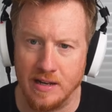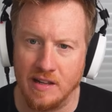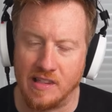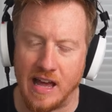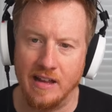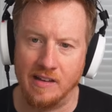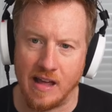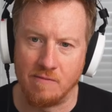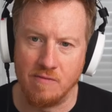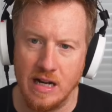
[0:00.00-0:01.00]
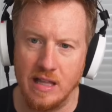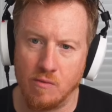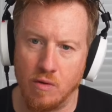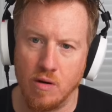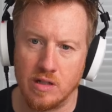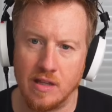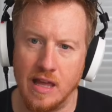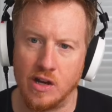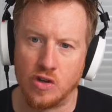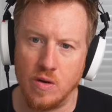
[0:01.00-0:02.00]
And is that really the root of
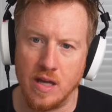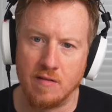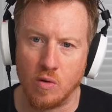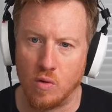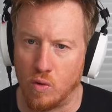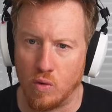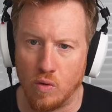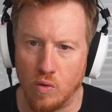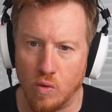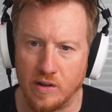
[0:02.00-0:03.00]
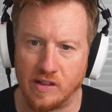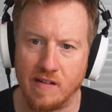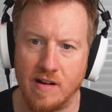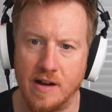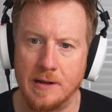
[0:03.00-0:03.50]
the issue here, or was there a